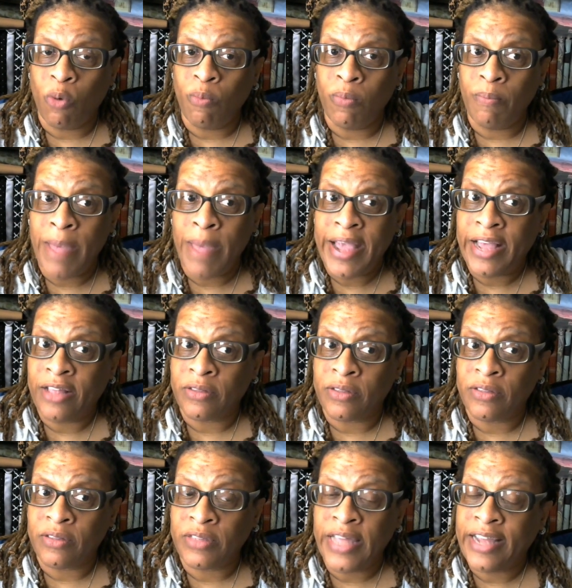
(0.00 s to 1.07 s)
making
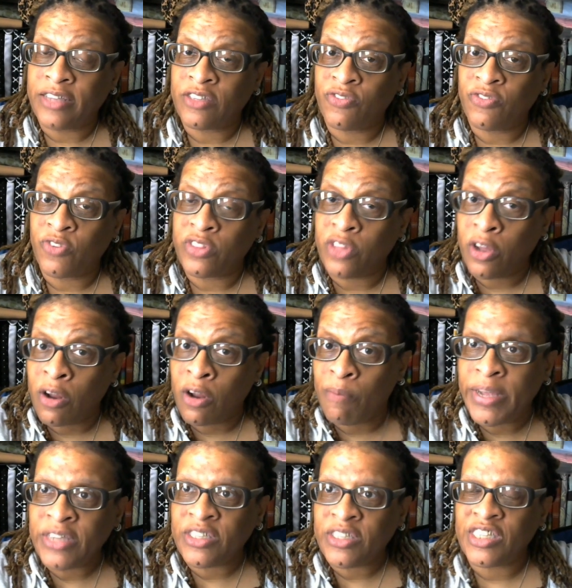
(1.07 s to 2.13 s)
things for their
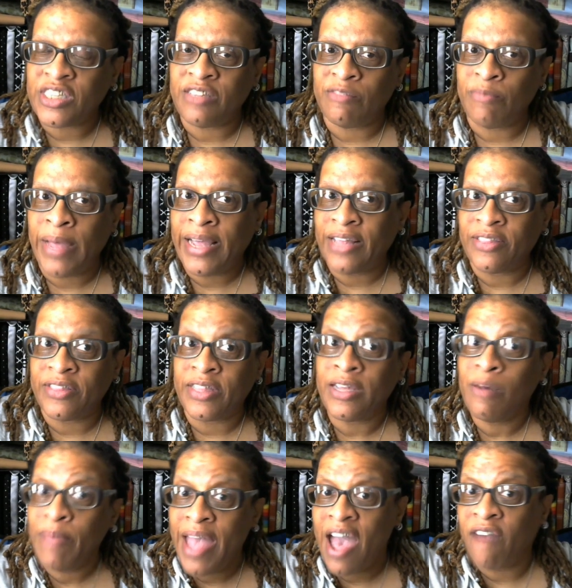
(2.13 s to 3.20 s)
business and making
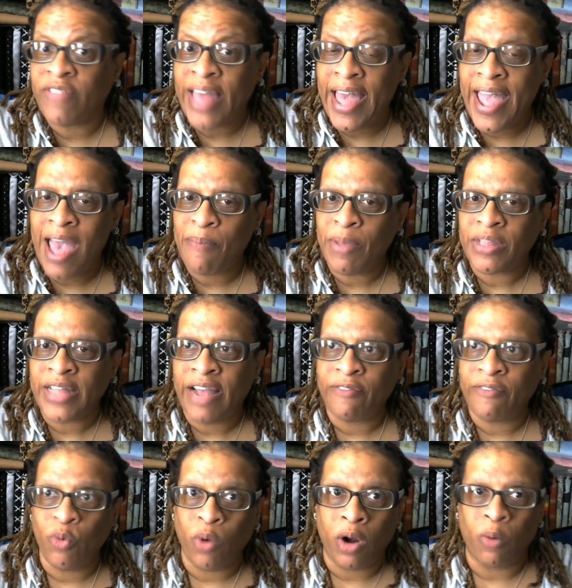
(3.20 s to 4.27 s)
them have that happy life,
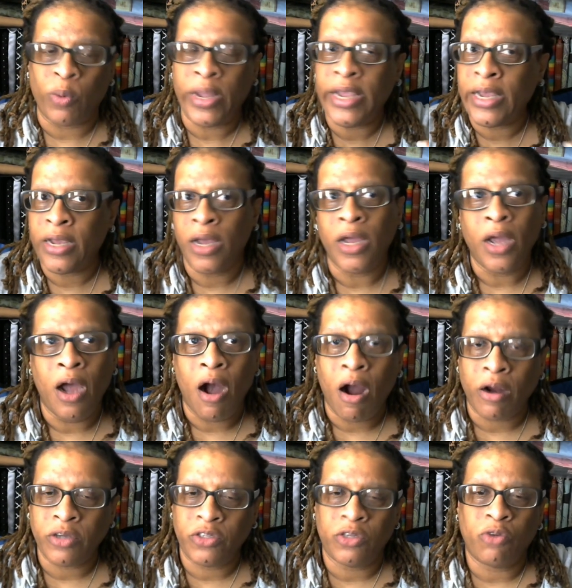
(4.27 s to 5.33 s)
to where we
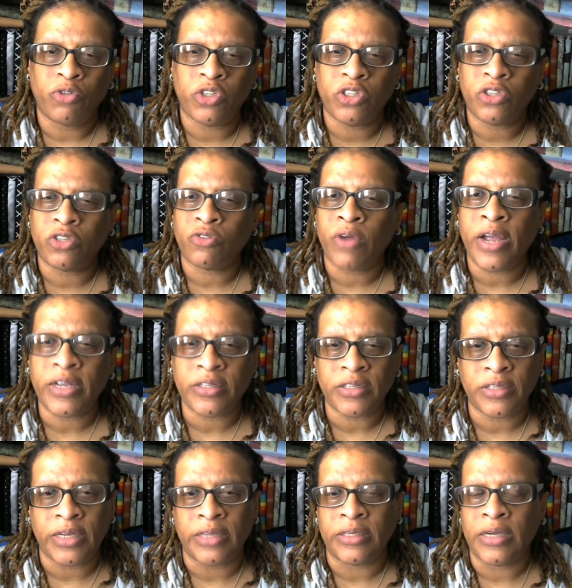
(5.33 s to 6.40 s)
are so
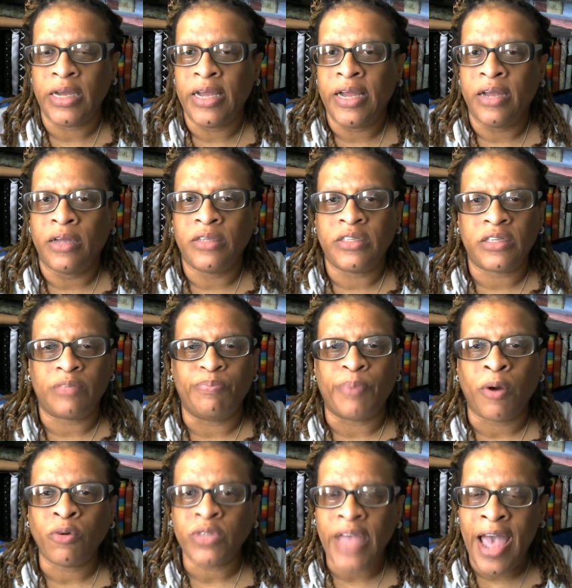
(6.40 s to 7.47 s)
stressed and just
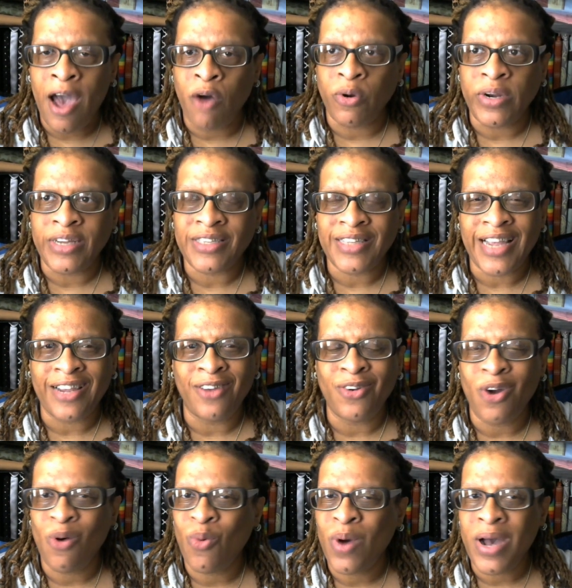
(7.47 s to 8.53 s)
burnt out. And it's like, you
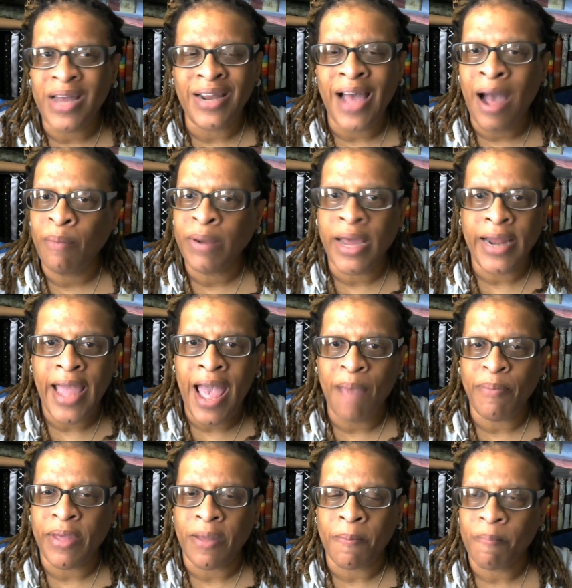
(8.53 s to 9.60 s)
know what? I'm not
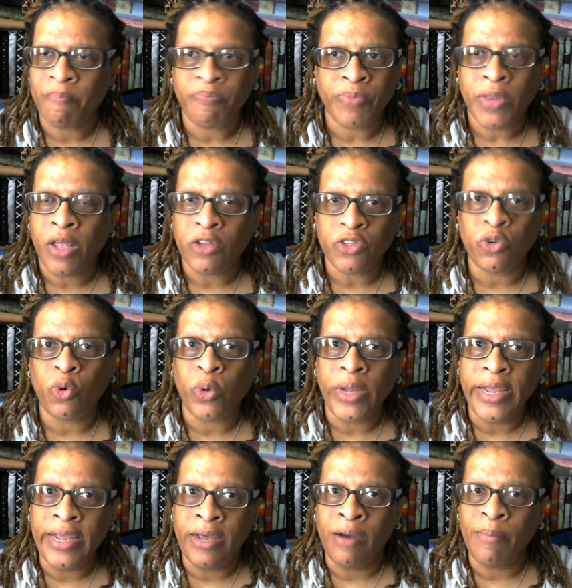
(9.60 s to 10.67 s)
happy. So
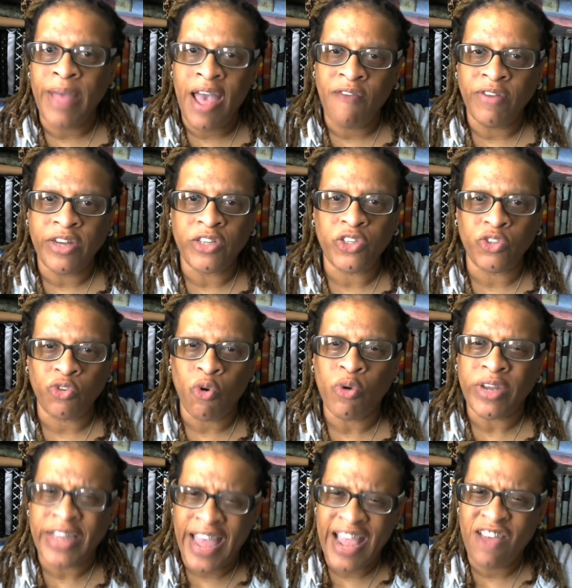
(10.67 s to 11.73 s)
him having his
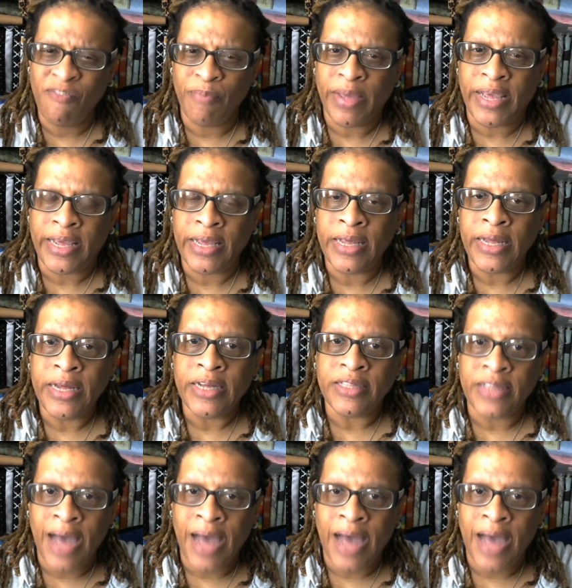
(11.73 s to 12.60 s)
stroke gave me the